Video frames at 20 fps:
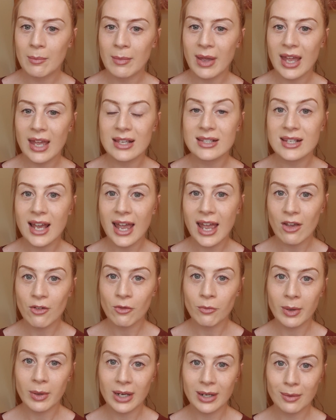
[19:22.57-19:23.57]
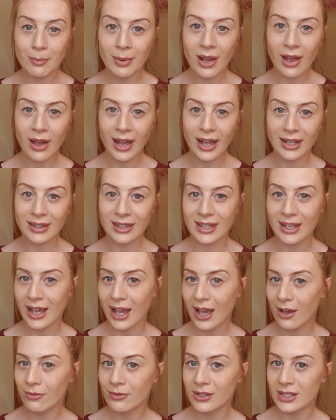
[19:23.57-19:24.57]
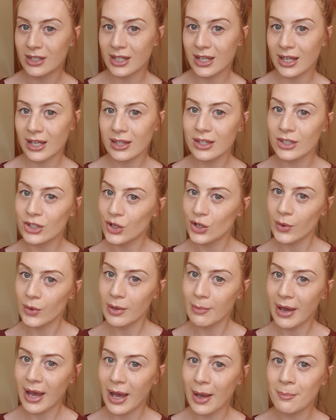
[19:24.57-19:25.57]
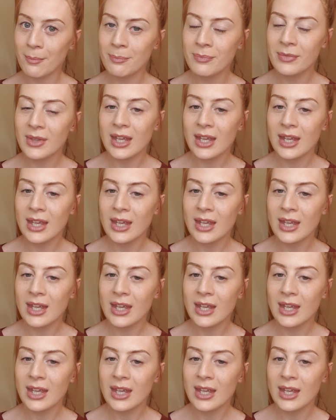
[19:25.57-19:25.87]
As I have been applying the Aftercare, the Tui Balm,